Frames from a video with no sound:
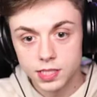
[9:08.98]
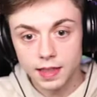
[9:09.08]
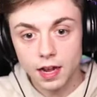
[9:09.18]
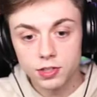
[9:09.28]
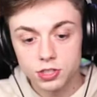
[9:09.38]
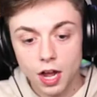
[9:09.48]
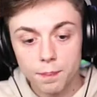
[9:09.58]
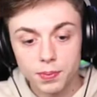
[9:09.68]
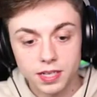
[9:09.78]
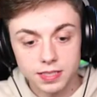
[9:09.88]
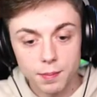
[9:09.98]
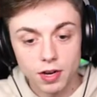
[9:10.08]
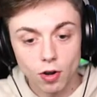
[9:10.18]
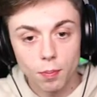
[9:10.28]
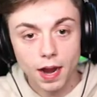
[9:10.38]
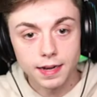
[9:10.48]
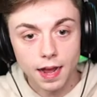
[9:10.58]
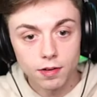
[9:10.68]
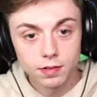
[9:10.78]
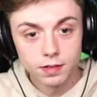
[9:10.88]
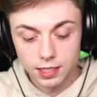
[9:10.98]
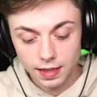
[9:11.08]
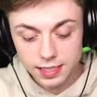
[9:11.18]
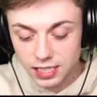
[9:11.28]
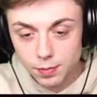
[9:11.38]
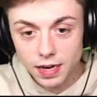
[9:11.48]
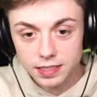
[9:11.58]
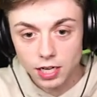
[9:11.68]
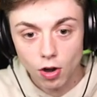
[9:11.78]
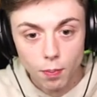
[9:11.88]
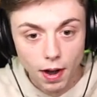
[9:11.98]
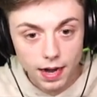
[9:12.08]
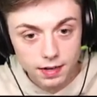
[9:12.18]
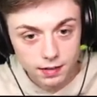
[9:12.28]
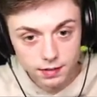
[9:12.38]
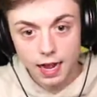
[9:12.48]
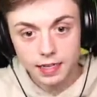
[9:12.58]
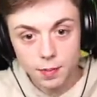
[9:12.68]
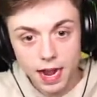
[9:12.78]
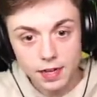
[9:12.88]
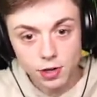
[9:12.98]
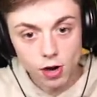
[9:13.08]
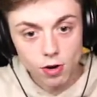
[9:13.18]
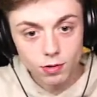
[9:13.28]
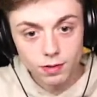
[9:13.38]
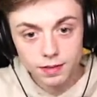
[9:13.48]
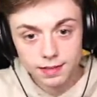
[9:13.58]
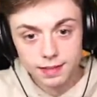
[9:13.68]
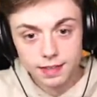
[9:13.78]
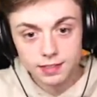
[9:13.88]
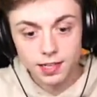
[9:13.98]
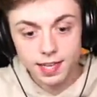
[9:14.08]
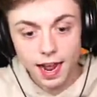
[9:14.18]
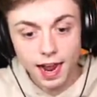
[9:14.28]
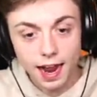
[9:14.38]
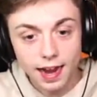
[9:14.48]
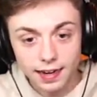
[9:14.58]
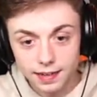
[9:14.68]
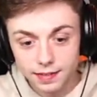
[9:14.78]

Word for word: Did they all stop because I'm Herobrine now? Did they see me as Herobrine? I command you to die.